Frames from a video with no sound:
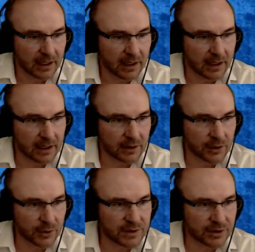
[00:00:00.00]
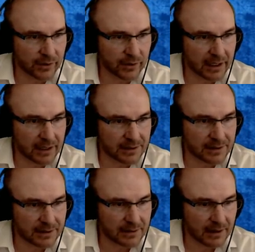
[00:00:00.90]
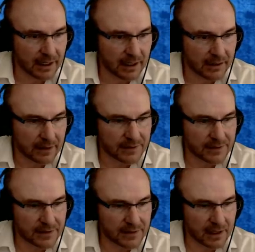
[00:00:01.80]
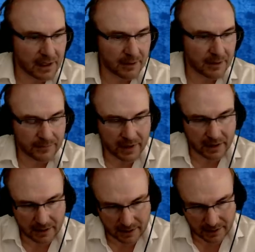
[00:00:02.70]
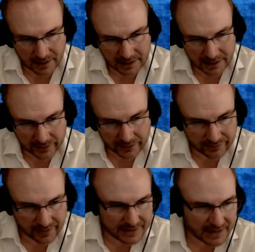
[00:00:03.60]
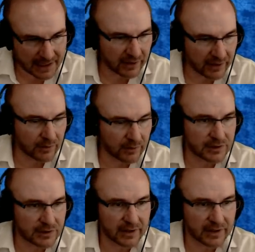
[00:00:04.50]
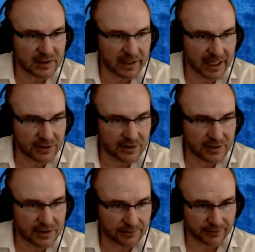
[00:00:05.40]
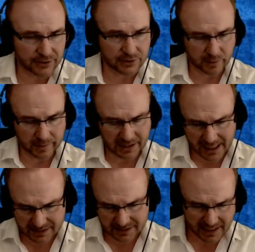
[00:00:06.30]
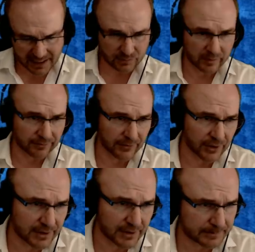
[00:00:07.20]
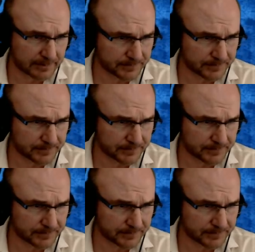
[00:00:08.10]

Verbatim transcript: Uh, who is the greatest? This is um, a literary device. Irony, reversal of expectations. The first will be last, the last will be first.